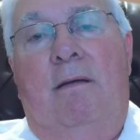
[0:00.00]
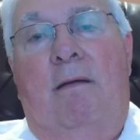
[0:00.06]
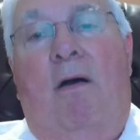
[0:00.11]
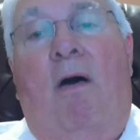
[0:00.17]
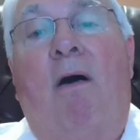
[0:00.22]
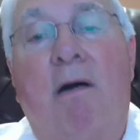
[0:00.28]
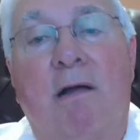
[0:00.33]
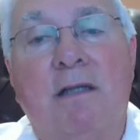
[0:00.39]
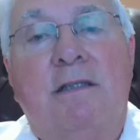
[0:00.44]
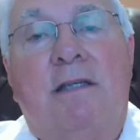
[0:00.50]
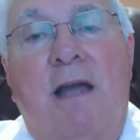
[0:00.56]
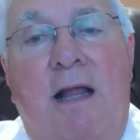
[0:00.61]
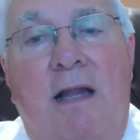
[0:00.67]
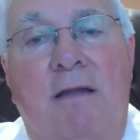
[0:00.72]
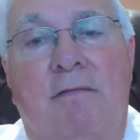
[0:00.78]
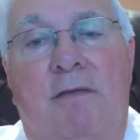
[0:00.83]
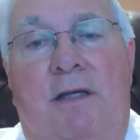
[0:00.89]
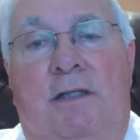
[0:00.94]
On
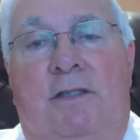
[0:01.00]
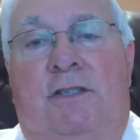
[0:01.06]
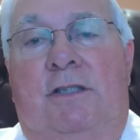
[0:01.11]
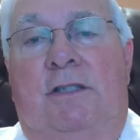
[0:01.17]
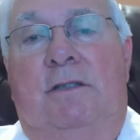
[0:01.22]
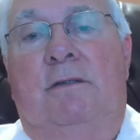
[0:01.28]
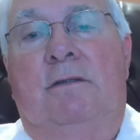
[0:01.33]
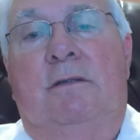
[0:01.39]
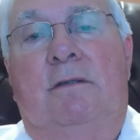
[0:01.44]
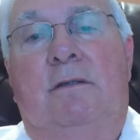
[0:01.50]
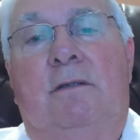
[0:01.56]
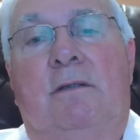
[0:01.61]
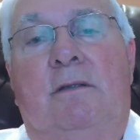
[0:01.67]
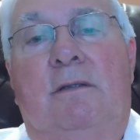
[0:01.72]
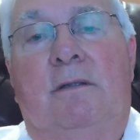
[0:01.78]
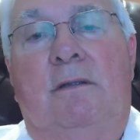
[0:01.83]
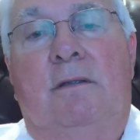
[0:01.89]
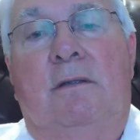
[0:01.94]
television,
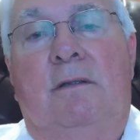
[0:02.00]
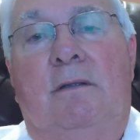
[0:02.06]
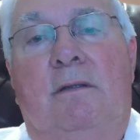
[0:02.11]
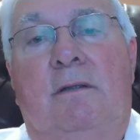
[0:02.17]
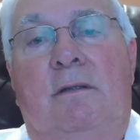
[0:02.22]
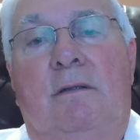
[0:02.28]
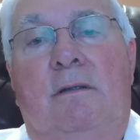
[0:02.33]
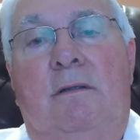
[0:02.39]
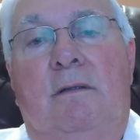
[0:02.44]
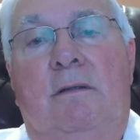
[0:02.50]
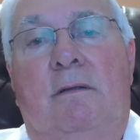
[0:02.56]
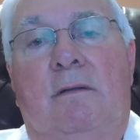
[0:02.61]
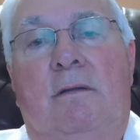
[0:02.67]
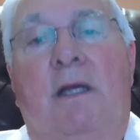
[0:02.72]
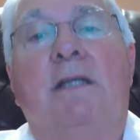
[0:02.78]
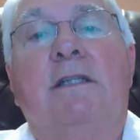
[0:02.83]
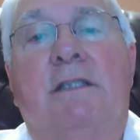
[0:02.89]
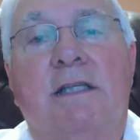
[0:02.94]

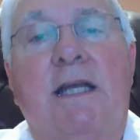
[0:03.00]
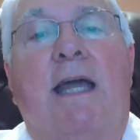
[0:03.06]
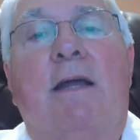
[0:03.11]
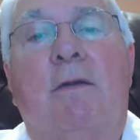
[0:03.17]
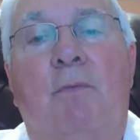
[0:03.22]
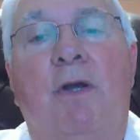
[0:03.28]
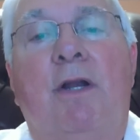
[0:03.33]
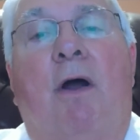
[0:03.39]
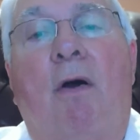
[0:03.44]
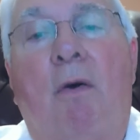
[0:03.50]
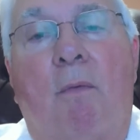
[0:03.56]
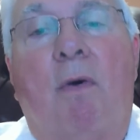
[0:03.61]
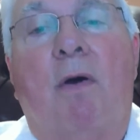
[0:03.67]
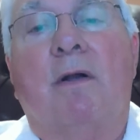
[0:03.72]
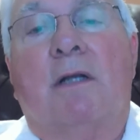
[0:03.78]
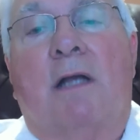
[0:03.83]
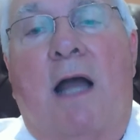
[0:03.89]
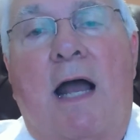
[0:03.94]
they said we don't
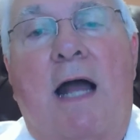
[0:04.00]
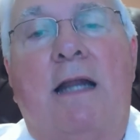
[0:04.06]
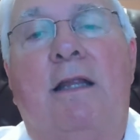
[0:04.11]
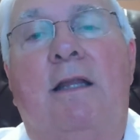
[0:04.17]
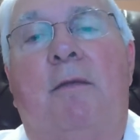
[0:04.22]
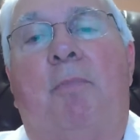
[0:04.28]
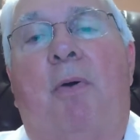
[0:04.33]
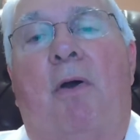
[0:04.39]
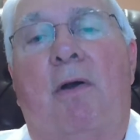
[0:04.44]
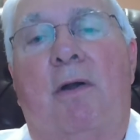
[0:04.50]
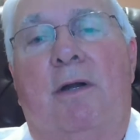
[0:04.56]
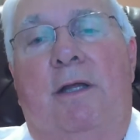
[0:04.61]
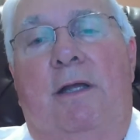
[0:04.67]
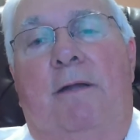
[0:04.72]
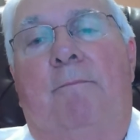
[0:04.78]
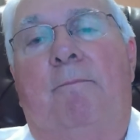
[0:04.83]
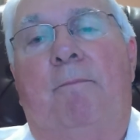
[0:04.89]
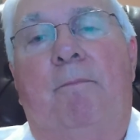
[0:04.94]
want God in the party.